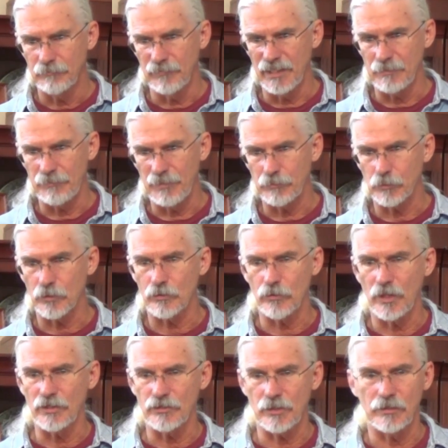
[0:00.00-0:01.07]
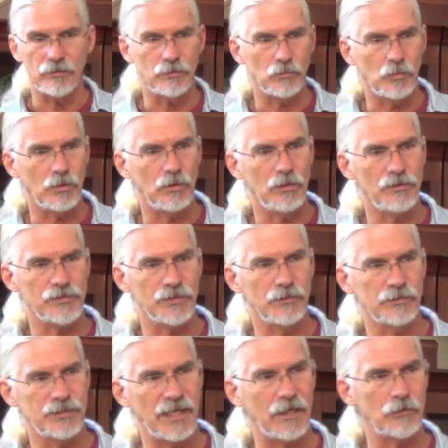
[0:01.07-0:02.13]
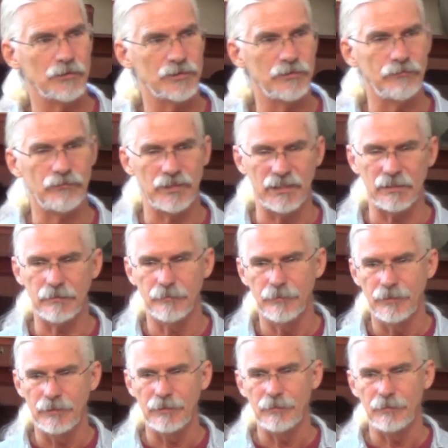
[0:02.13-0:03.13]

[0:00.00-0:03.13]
Many people were crushed under the walls and the towers that fell.